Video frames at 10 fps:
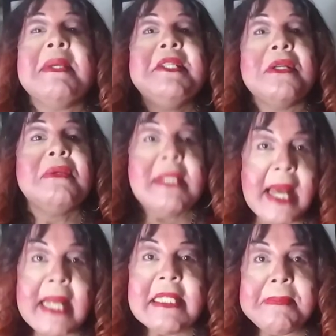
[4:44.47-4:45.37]
was so
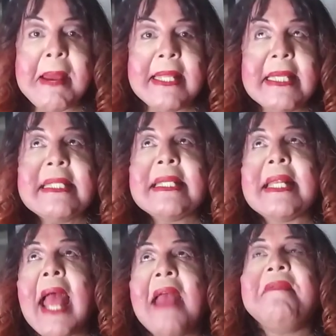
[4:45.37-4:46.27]
touched by this
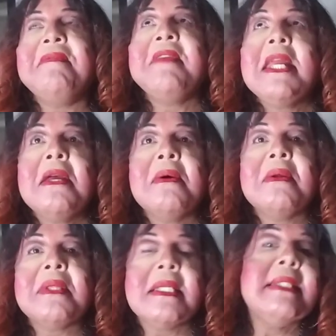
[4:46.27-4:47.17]
and I
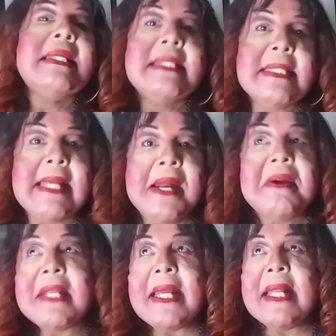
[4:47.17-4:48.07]
feel the
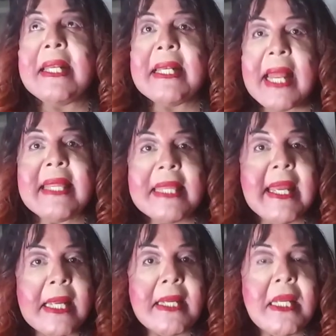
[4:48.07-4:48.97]
sincerity in it. I
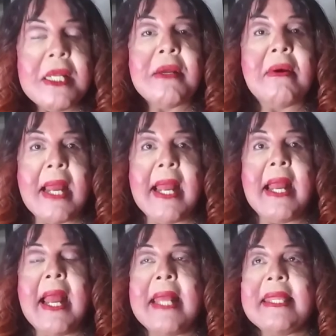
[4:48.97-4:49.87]
think, you know,
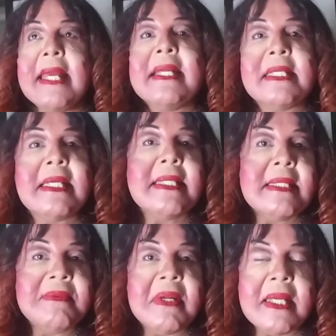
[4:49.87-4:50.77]
I think
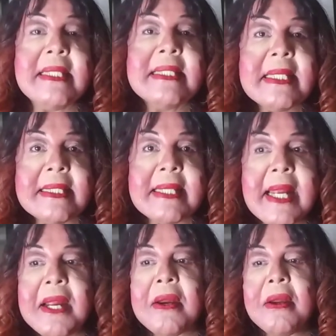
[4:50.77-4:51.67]
she's really
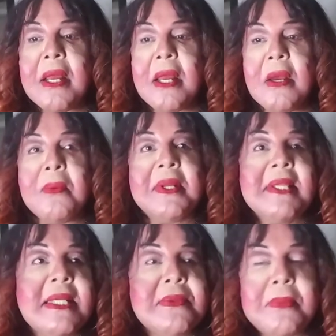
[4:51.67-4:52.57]
sincere
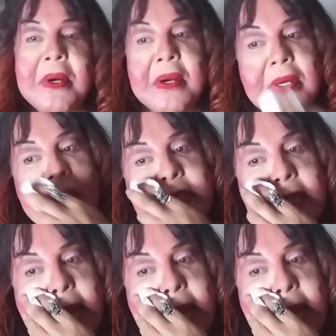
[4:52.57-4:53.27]
with these words.